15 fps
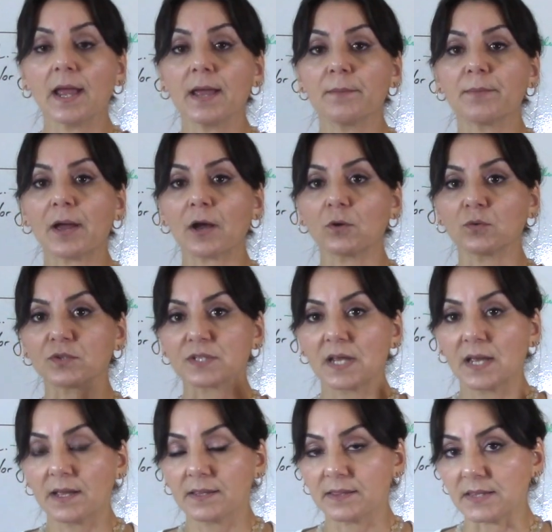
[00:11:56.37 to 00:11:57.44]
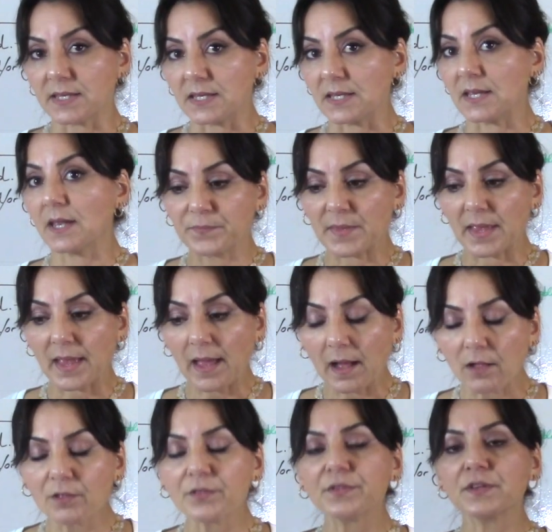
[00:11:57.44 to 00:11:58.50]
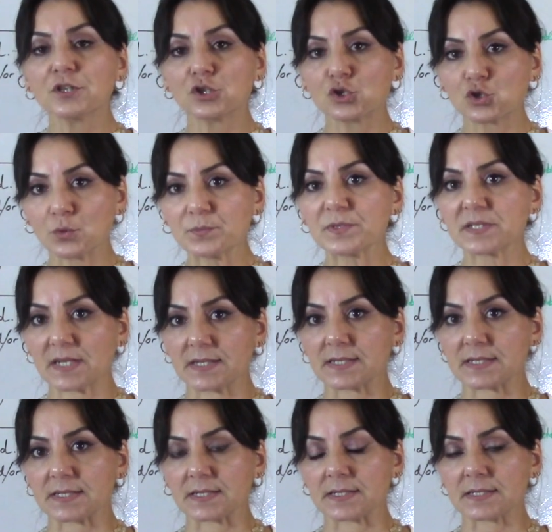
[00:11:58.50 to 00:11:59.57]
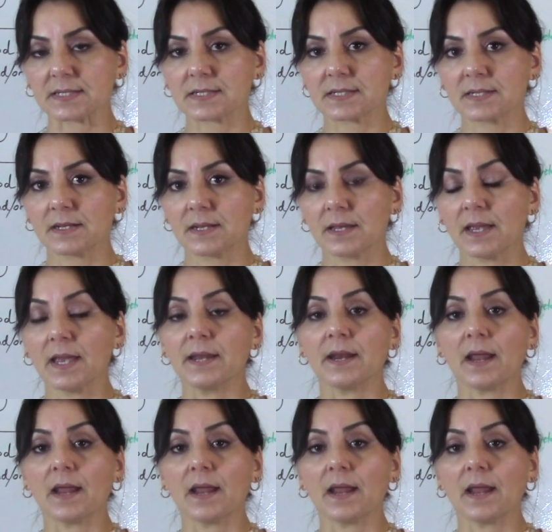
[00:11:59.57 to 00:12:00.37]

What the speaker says: about the healthy substances and